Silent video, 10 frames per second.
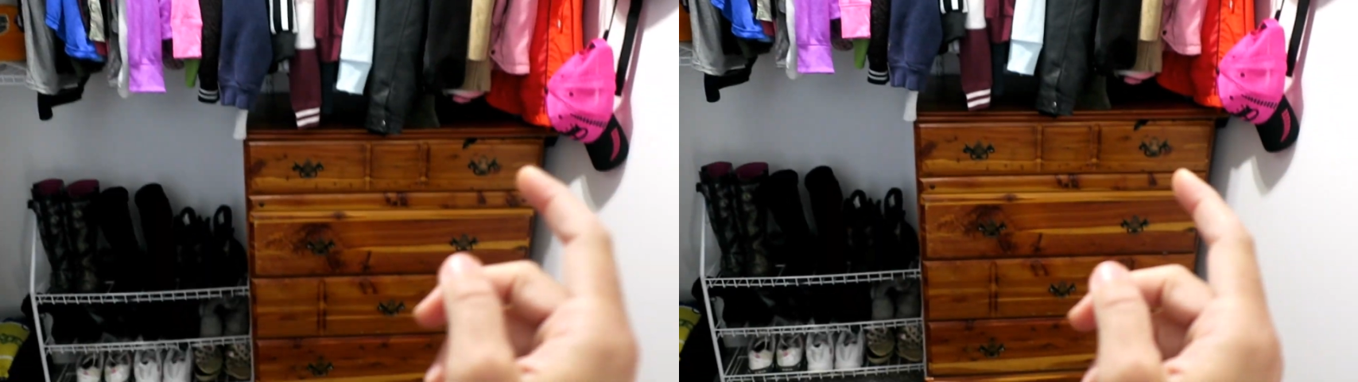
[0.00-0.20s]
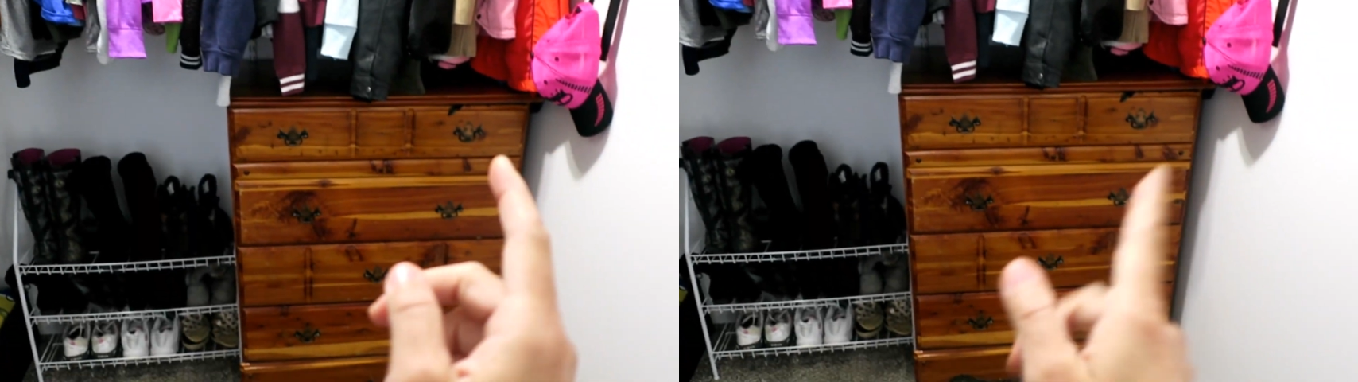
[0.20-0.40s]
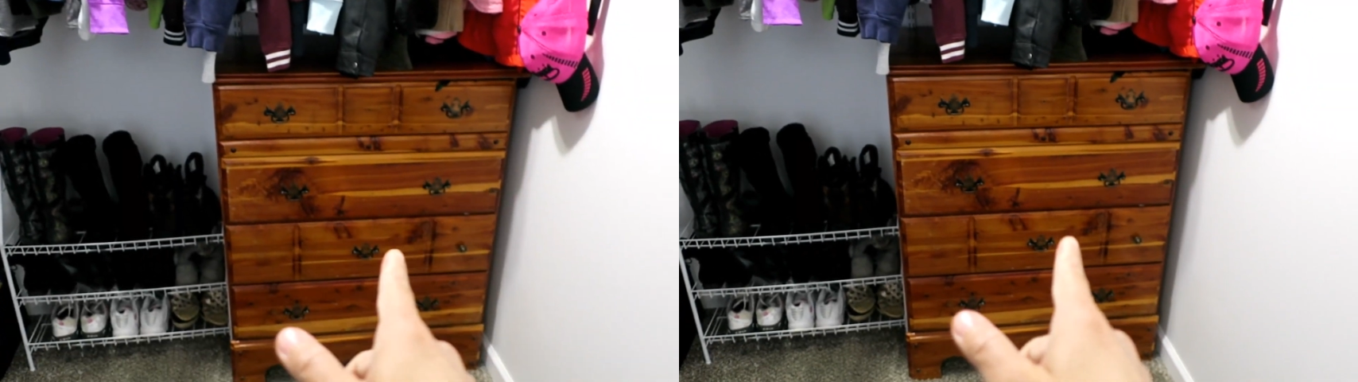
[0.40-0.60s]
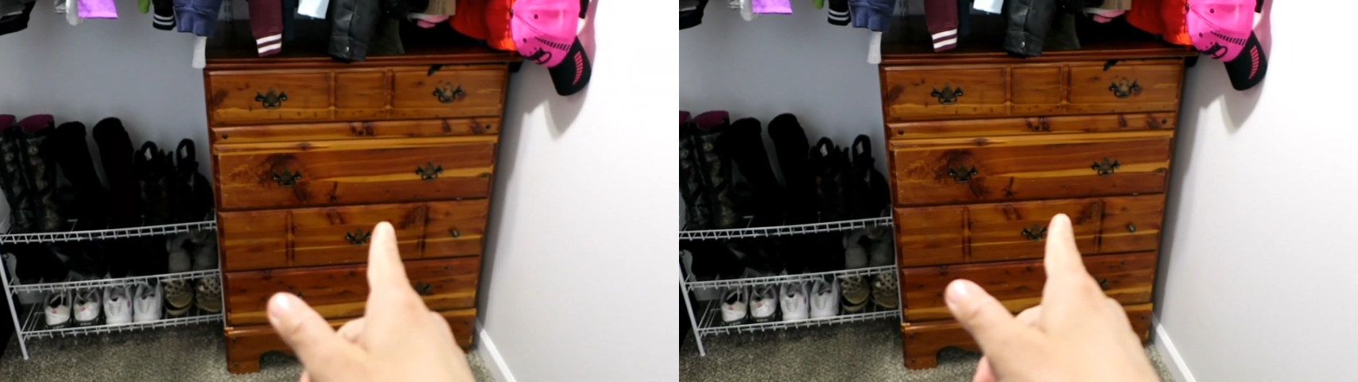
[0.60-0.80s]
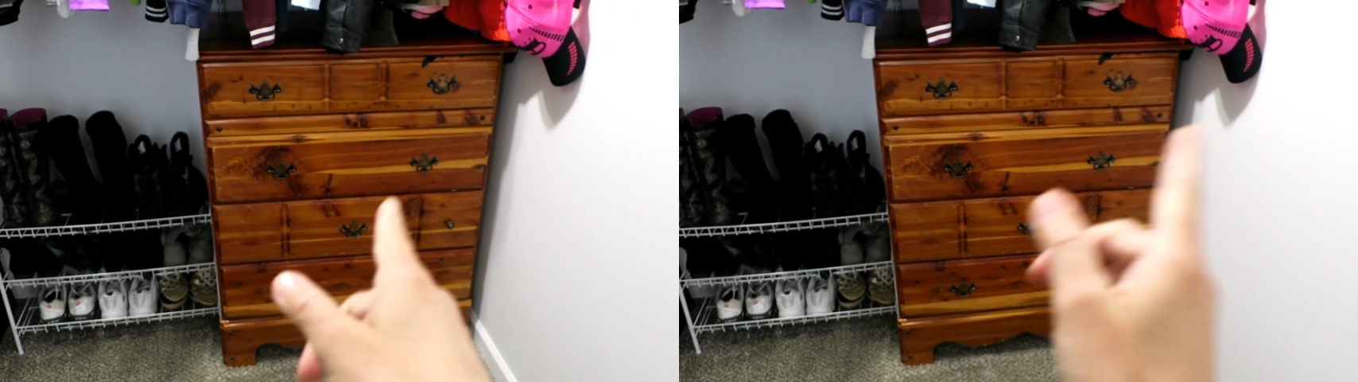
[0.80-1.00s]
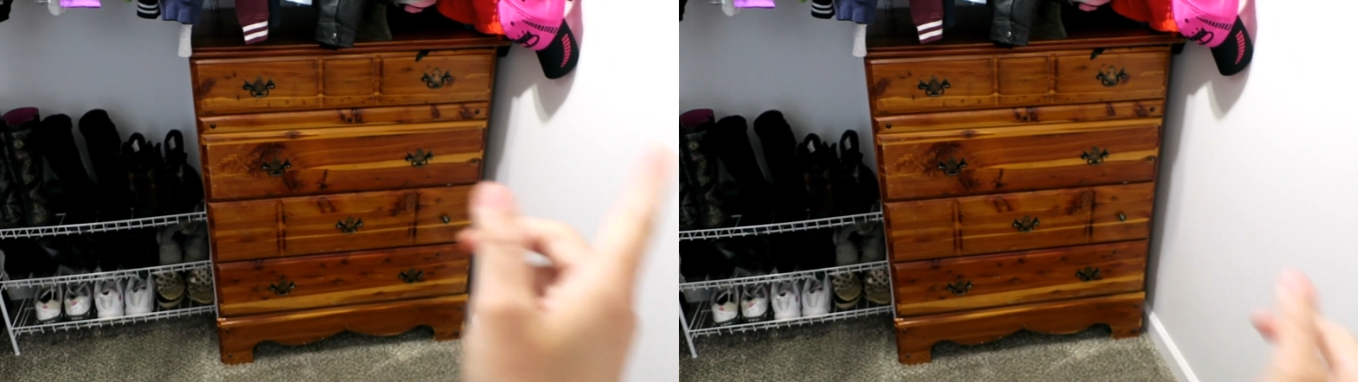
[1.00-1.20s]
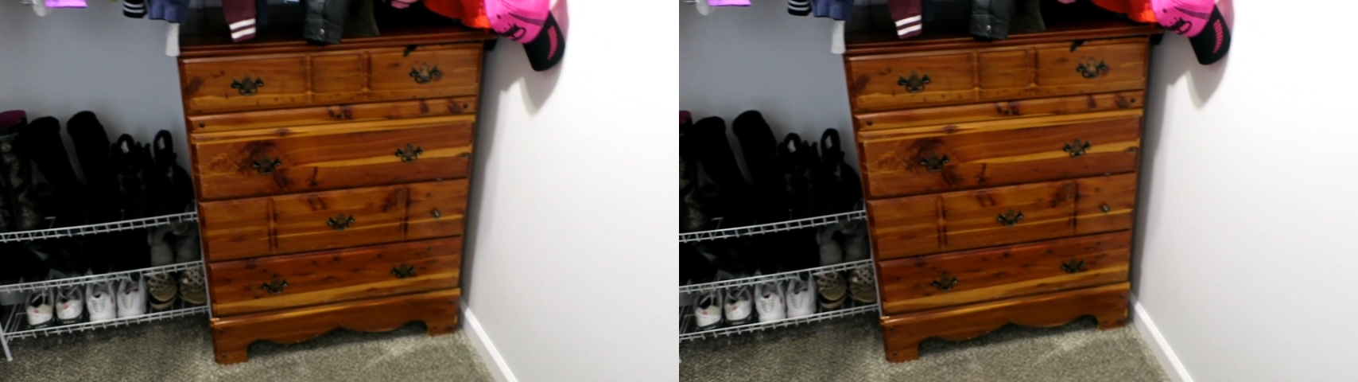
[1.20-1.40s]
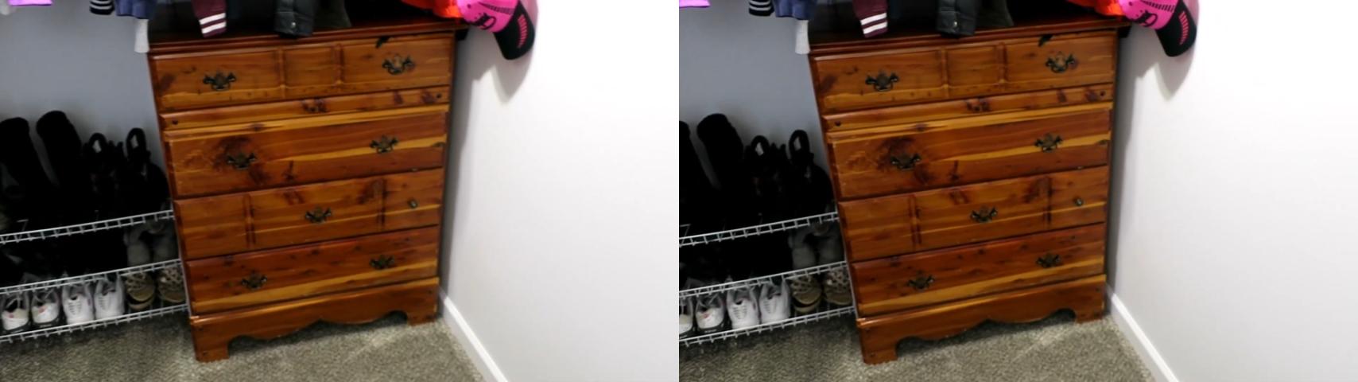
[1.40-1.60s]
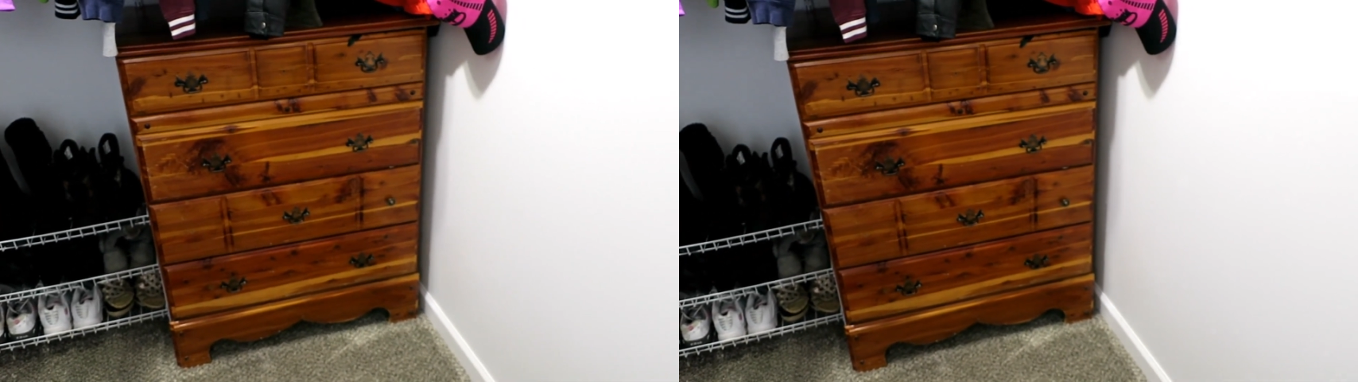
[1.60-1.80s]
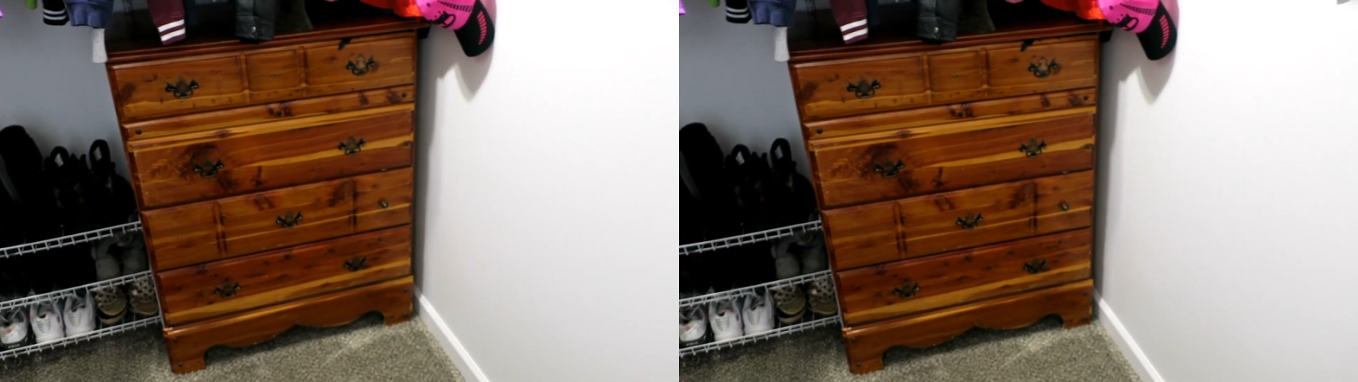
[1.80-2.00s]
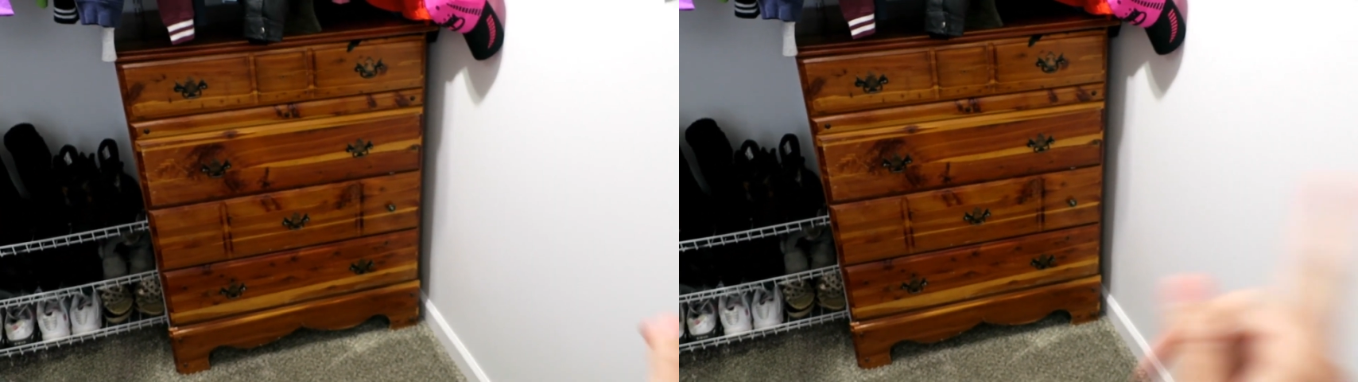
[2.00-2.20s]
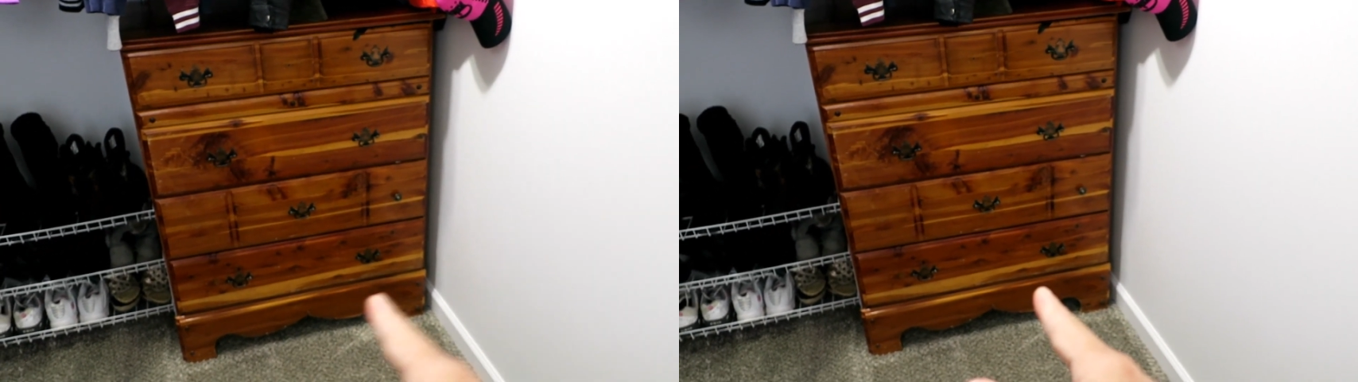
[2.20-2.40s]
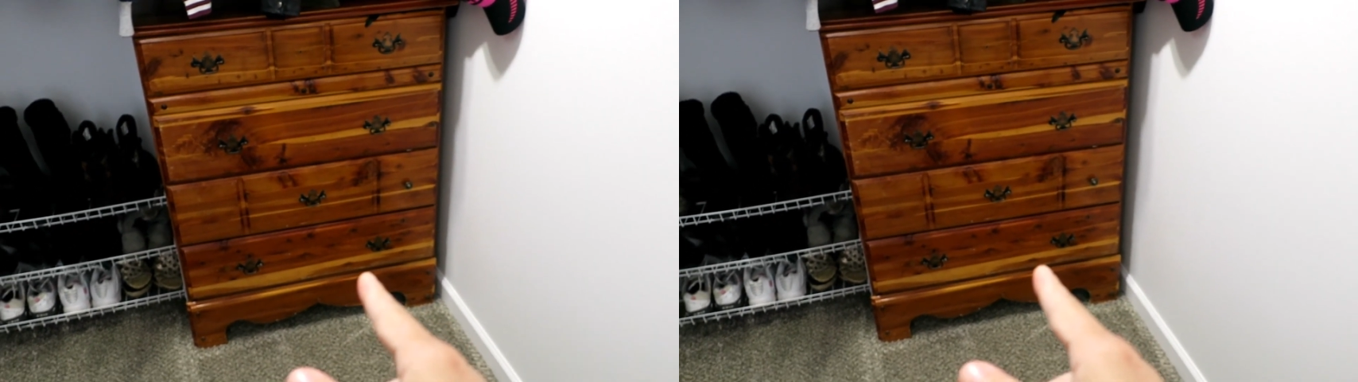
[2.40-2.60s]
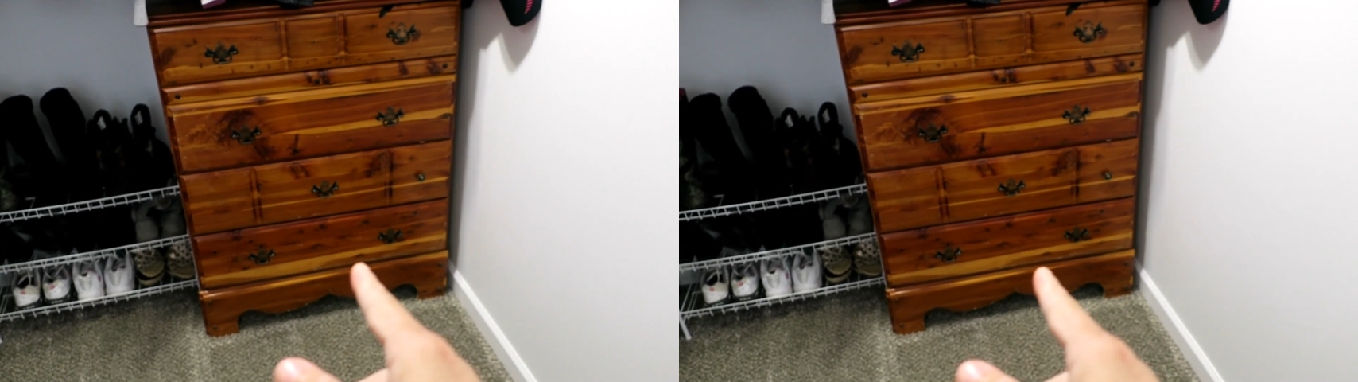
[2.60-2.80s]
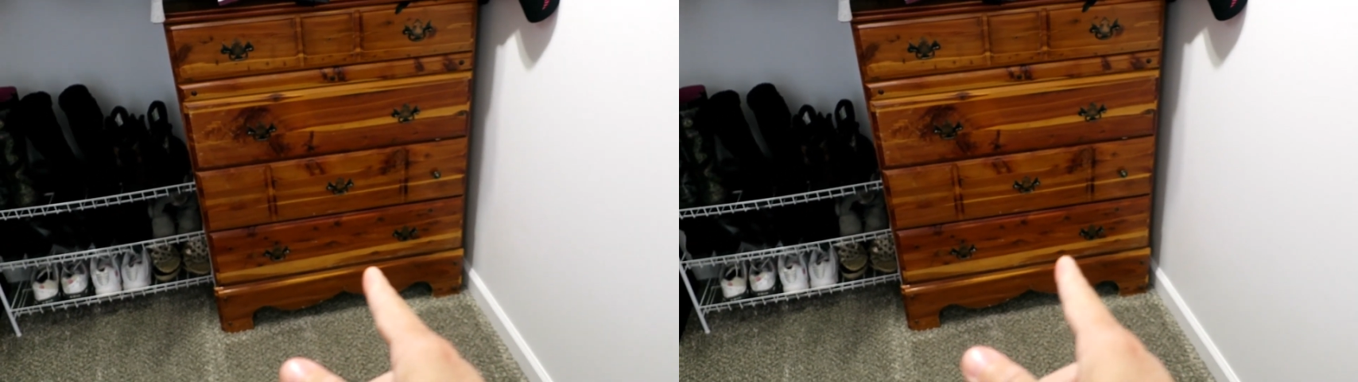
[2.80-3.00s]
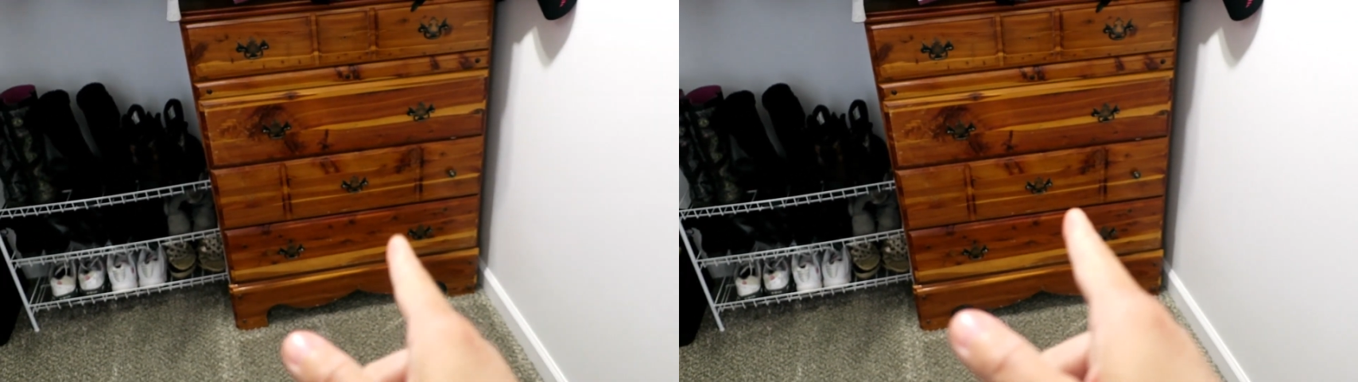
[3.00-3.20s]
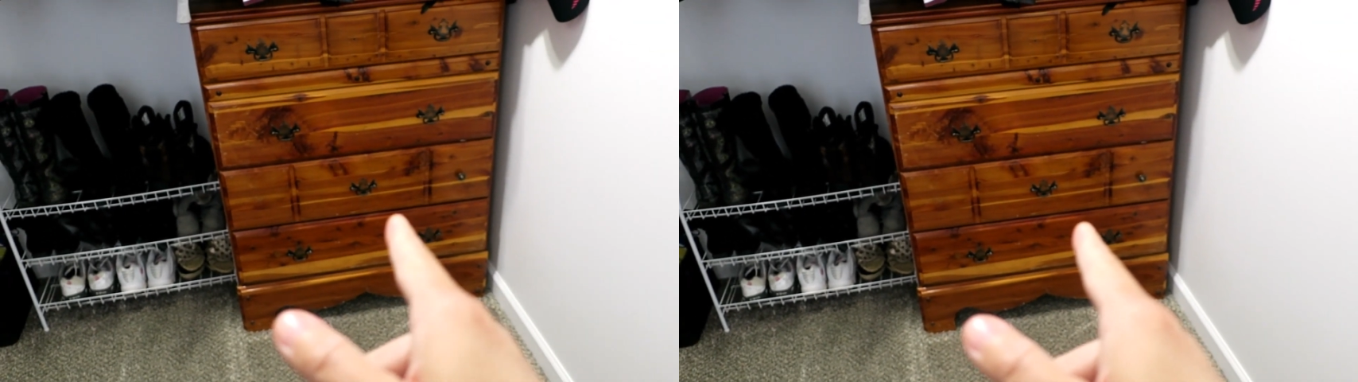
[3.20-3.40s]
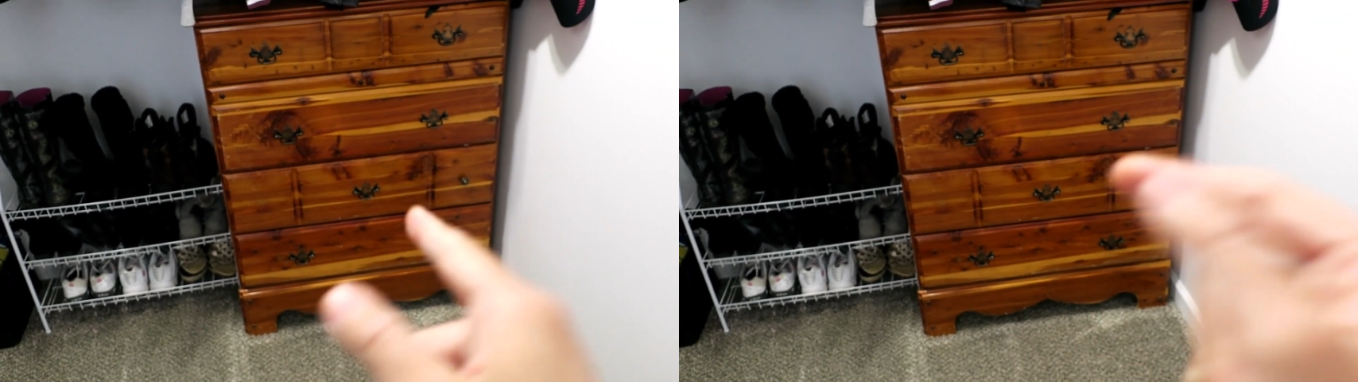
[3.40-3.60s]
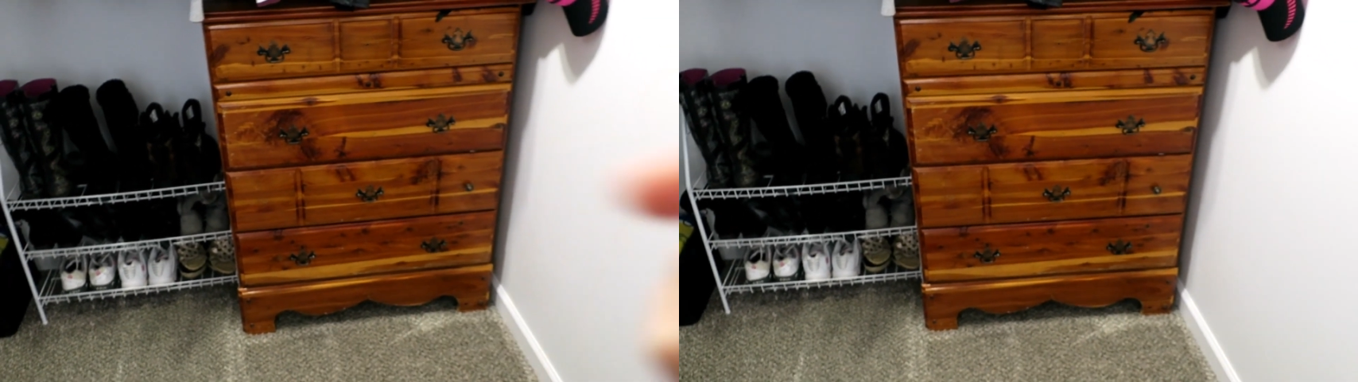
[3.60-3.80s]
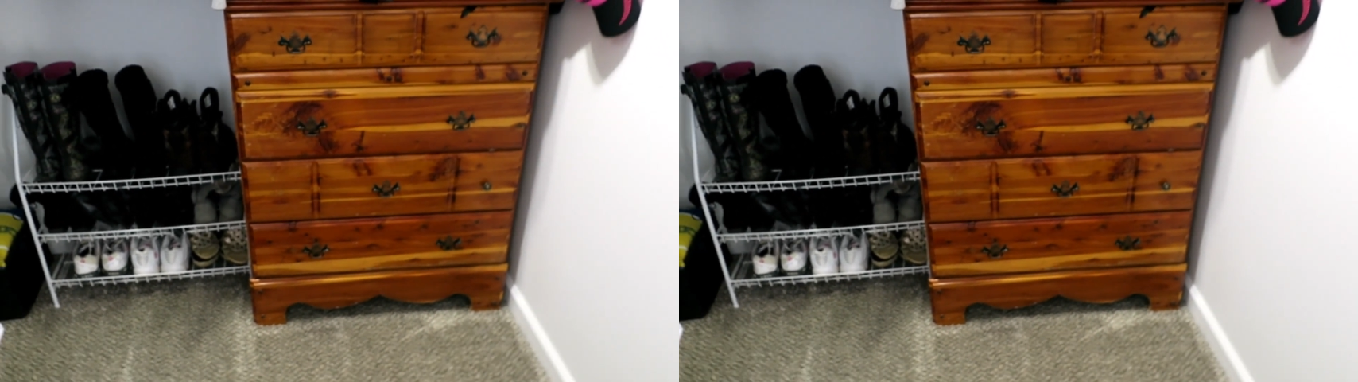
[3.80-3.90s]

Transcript: (no speaker visible)